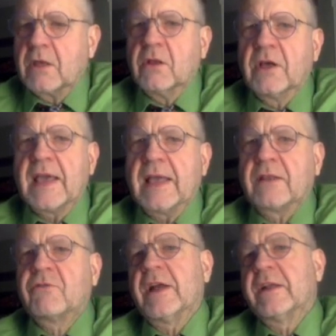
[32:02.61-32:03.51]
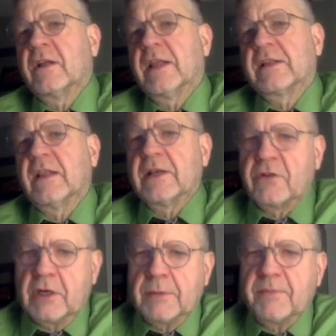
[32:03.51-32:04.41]
look at trying to collect like
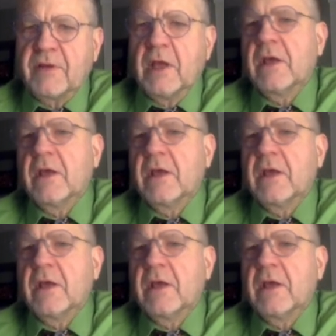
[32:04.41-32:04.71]
terms.